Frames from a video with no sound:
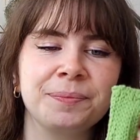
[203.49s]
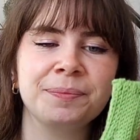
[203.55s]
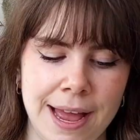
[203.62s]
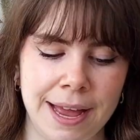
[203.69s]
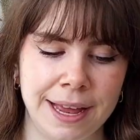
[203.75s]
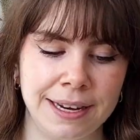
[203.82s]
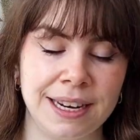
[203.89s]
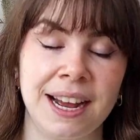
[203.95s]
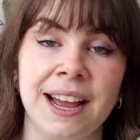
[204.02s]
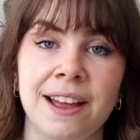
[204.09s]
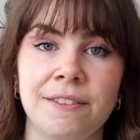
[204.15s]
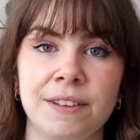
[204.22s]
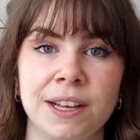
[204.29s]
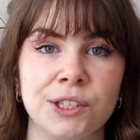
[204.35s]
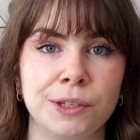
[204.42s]
and I
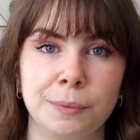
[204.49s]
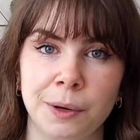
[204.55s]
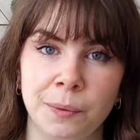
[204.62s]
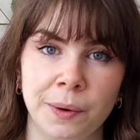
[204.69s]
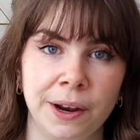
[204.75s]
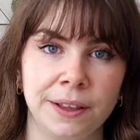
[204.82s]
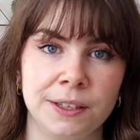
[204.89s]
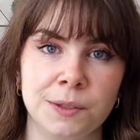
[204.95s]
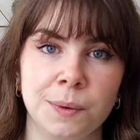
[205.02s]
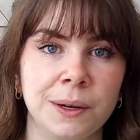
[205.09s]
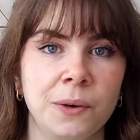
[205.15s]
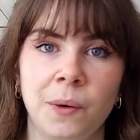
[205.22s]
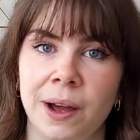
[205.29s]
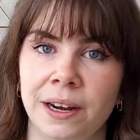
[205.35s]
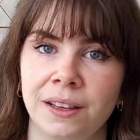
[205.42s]
have actually been wearing this one
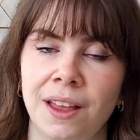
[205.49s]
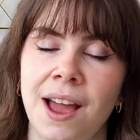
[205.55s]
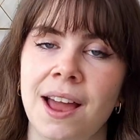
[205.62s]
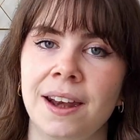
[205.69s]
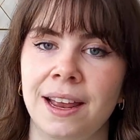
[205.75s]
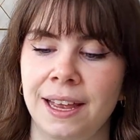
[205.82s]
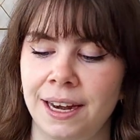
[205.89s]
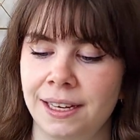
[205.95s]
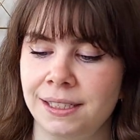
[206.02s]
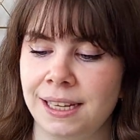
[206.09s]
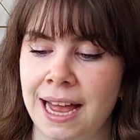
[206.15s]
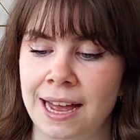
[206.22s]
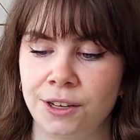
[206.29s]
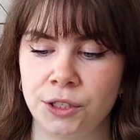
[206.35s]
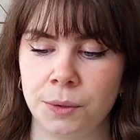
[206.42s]
quite a lot. It is
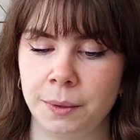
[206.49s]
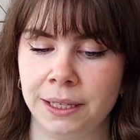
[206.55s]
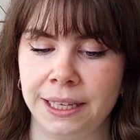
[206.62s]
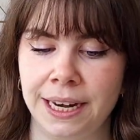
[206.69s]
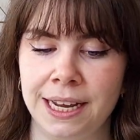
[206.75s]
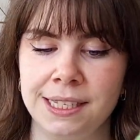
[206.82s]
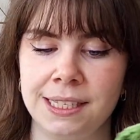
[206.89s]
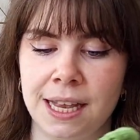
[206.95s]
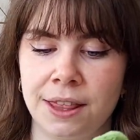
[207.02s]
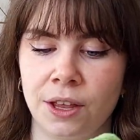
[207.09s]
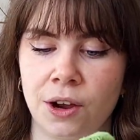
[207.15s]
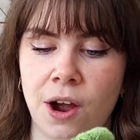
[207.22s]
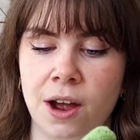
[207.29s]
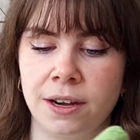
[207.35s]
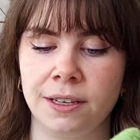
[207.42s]
actually really nice, and the
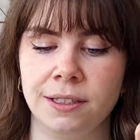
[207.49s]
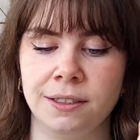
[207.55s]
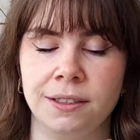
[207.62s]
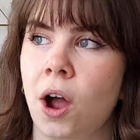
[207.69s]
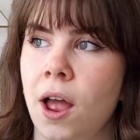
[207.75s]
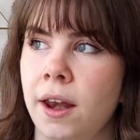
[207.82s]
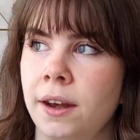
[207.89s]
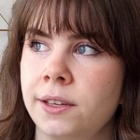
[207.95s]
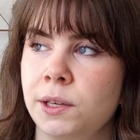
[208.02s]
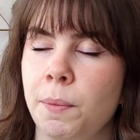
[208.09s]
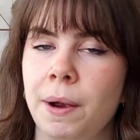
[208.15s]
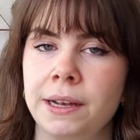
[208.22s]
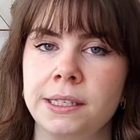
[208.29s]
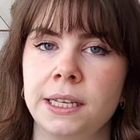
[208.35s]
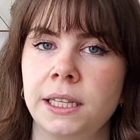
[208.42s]
cotton
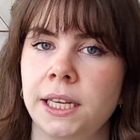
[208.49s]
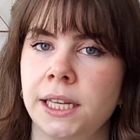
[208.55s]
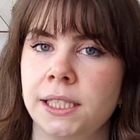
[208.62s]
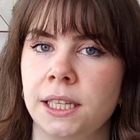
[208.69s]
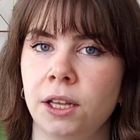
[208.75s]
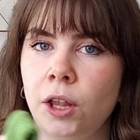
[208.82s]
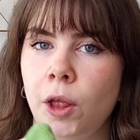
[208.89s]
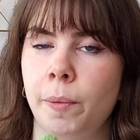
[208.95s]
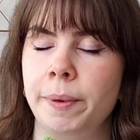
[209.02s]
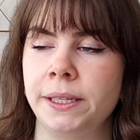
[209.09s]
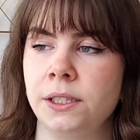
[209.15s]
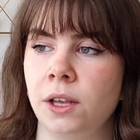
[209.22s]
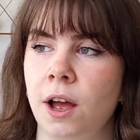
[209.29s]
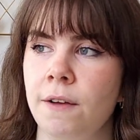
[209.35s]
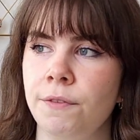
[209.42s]
surprisingly is a little bit
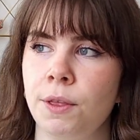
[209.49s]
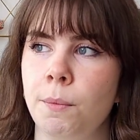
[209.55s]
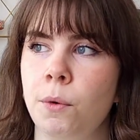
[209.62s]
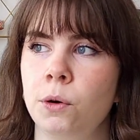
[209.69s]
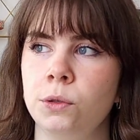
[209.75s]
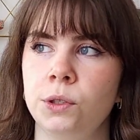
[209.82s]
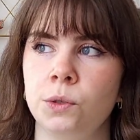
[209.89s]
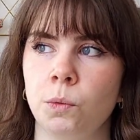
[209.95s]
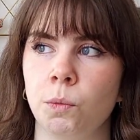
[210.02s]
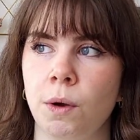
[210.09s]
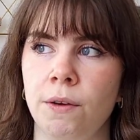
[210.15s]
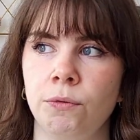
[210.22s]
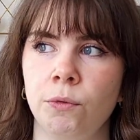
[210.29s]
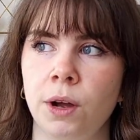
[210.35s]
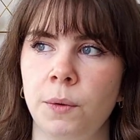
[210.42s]
soft. The most
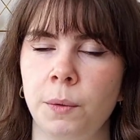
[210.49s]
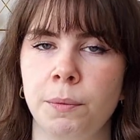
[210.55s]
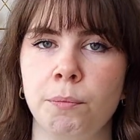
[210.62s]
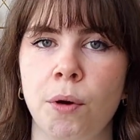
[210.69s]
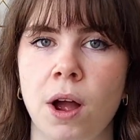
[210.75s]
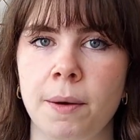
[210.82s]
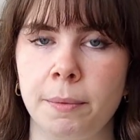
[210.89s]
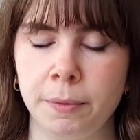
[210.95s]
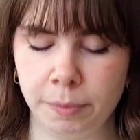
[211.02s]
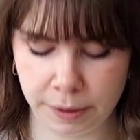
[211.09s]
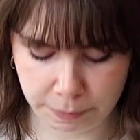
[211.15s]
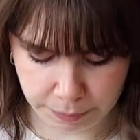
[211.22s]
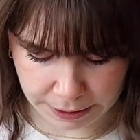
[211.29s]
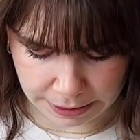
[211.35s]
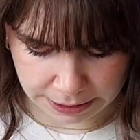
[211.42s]
rough one would
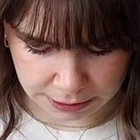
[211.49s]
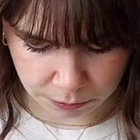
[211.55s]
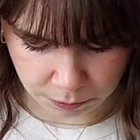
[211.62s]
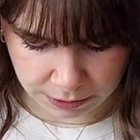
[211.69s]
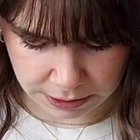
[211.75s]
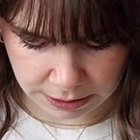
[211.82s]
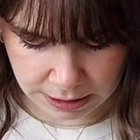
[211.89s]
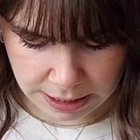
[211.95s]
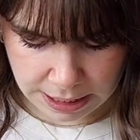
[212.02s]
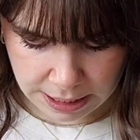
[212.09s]
probably be this one.